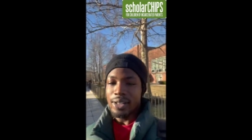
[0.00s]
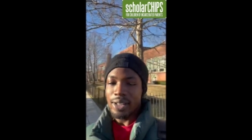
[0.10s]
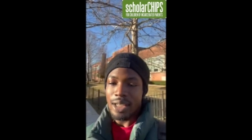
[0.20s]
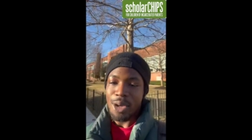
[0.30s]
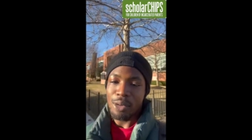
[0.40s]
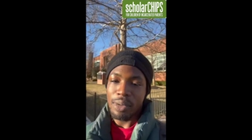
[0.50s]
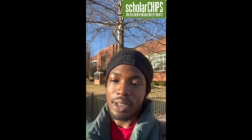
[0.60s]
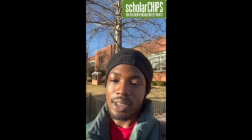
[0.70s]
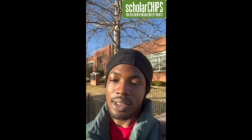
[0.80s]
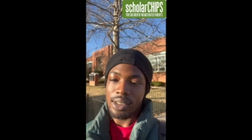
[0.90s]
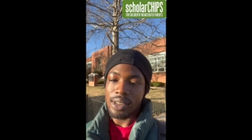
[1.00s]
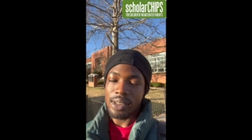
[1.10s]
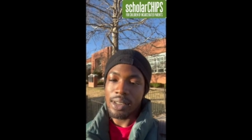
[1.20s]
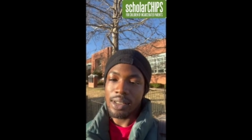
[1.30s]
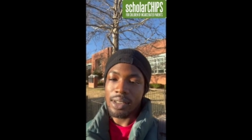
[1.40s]
allowing me to
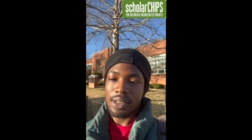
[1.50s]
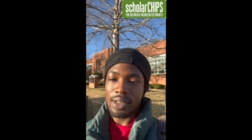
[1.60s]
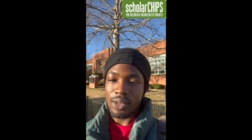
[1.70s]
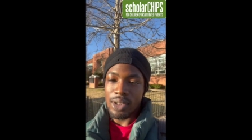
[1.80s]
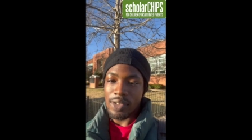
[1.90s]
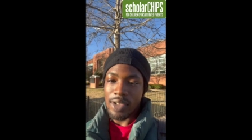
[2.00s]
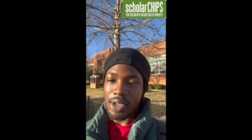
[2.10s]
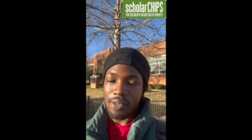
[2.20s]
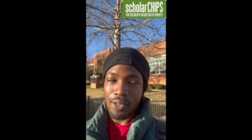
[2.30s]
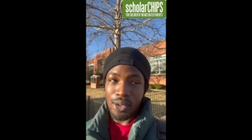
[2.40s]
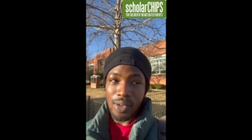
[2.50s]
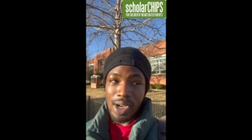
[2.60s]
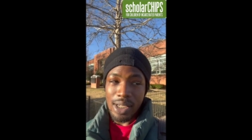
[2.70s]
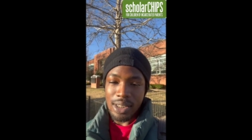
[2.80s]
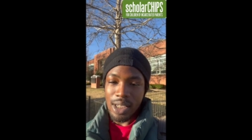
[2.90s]
do this video for you
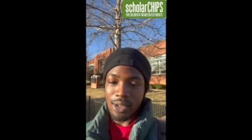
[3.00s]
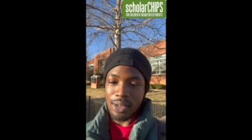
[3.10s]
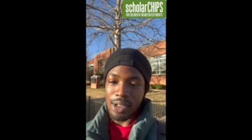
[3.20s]
guys. Thank you so